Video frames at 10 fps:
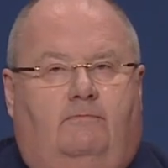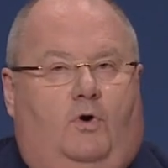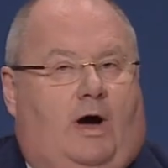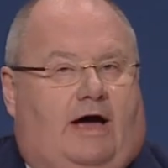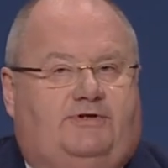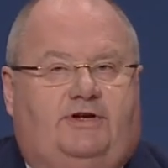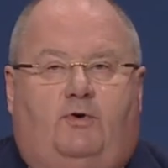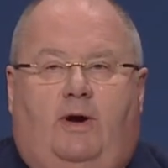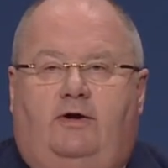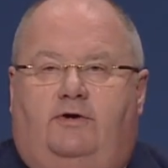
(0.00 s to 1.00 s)
More housing
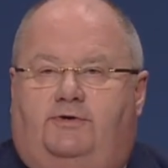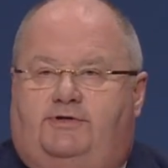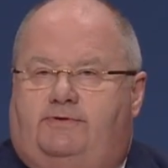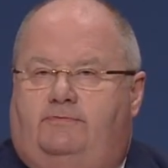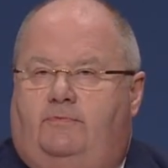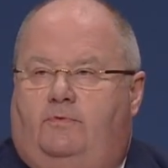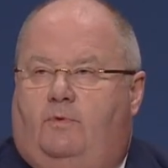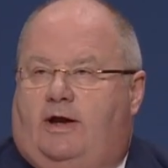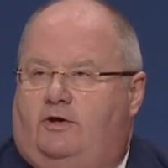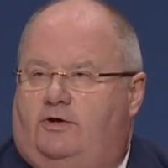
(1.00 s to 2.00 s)
quangos,
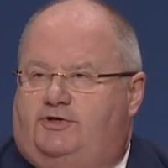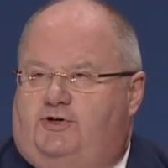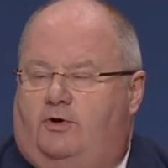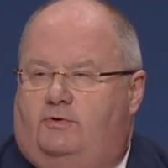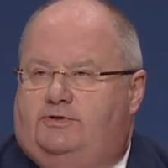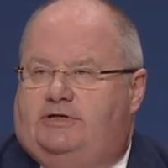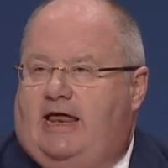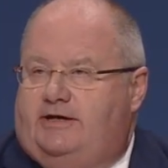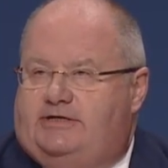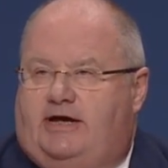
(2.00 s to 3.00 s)
rent controls,
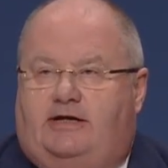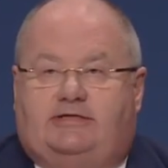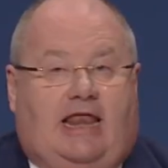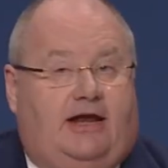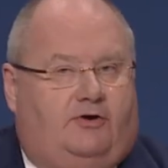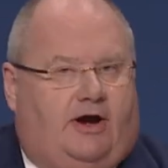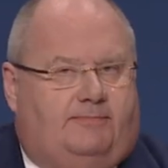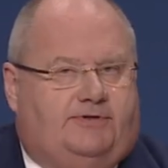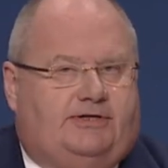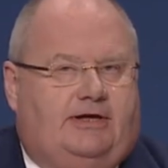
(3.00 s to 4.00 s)
land tax, land
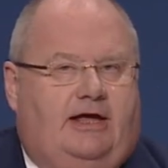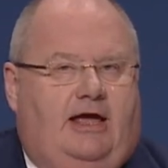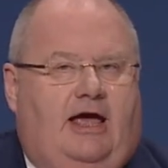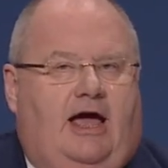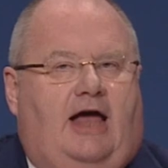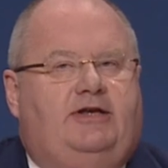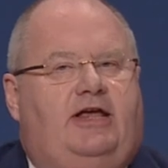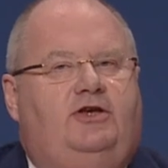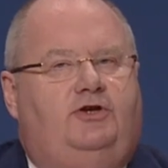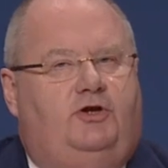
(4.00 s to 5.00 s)
grabs, and a
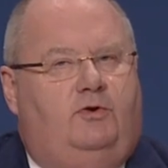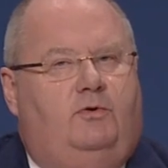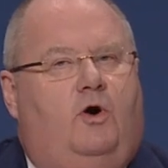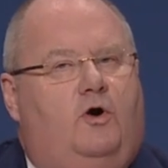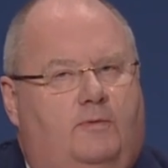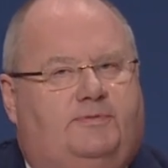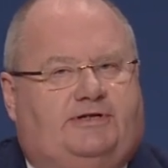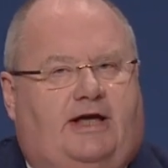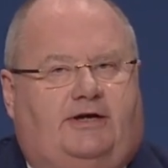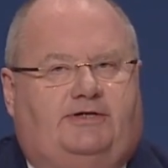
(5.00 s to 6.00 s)
new homes
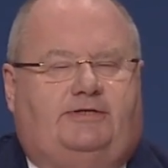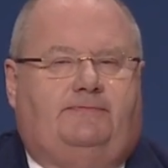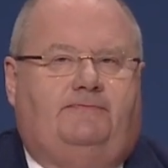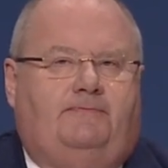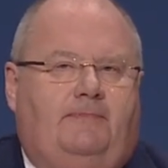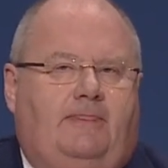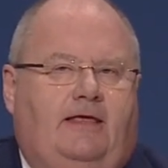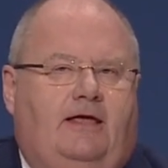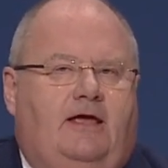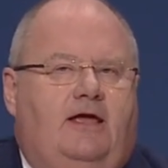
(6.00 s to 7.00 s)
tax.
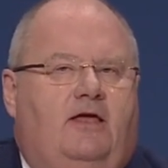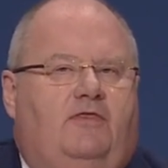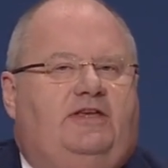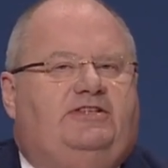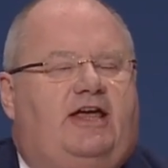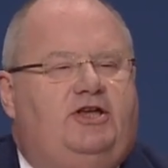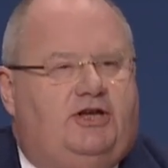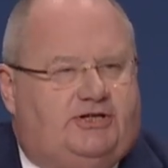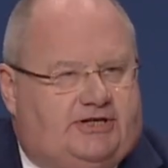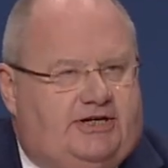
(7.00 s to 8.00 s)
These are
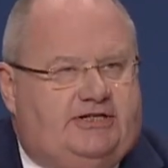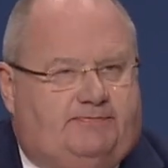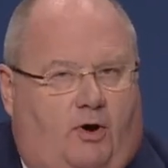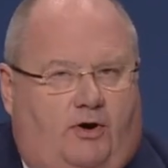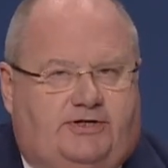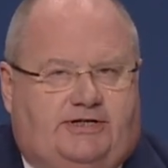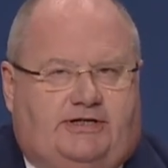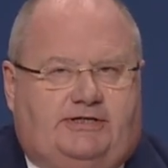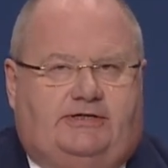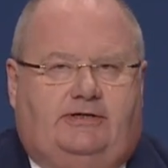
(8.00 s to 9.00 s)
yesterday's
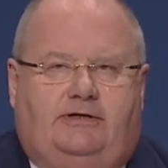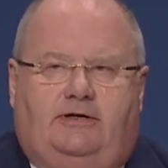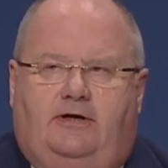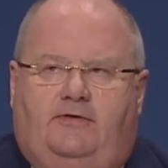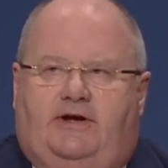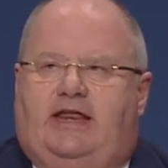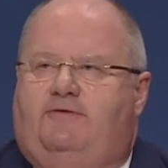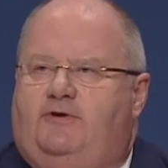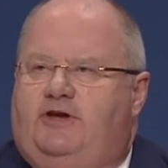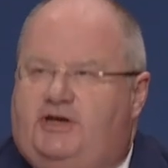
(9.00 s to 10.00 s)
policies that
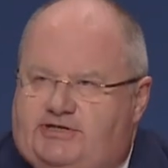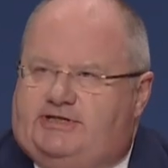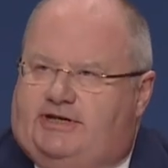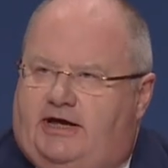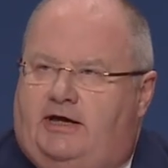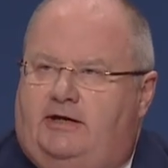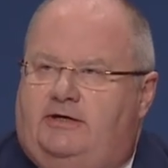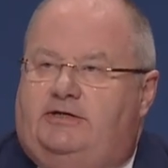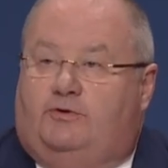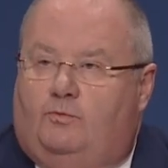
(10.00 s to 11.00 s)
even yesterday
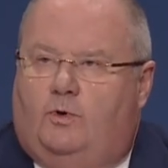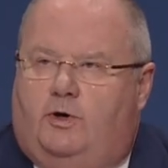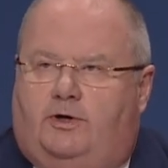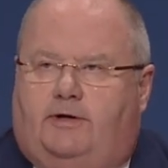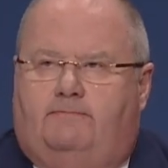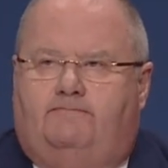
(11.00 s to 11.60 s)
didn't work.